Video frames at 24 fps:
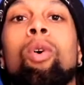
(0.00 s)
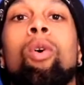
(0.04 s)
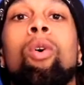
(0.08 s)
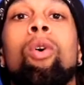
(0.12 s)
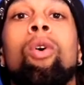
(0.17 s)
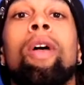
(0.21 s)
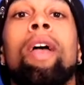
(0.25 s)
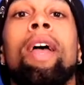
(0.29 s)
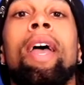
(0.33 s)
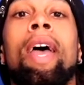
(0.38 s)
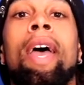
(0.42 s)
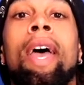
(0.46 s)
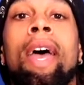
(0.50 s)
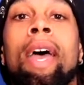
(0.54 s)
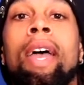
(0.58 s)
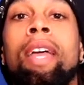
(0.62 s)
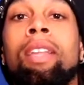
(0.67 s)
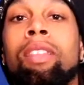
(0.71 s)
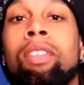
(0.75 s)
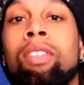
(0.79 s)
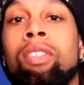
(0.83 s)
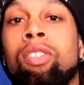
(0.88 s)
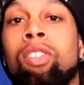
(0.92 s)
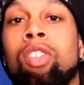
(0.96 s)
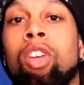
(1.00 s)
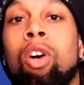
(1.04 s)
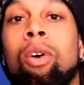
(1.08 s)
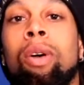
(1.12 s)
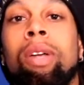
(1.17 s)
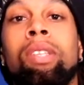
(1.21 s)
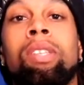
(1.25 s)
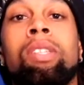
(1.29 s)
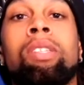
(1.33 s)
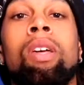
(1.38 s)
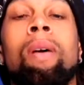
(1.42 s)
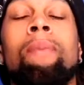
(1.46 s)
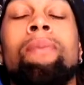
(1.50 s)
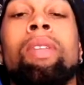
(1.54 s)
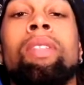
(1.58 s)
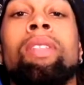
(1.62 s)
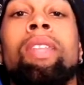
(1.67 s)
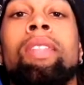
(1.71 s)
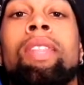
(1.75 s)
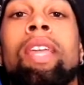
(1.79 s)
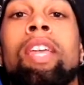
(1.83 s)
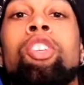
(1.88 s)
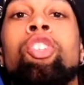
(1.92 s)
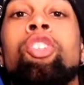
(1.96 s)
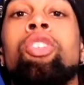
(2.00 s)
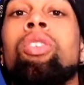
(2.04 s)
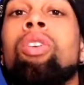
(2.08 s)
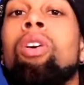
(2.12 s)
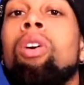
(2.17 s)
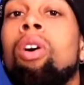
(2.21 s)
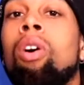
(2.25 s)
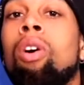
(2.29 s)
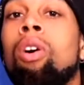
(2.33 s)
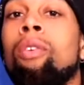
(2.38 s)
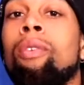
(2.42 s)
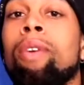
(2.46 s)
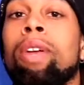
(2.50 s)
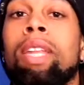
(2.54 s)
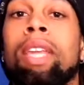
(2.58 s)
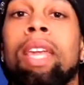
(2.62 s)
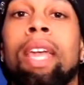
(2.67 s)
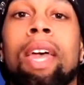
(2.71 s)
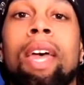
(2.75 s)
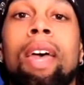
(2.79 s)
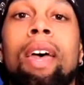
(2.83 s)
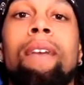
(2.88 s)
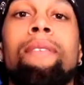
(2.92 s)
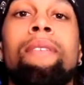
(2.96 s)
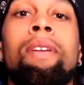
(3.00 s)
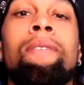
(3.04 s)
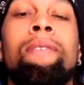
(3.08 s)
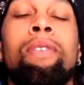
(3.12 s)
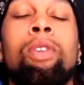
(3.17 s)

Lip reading: or act as though it's something that they should already have.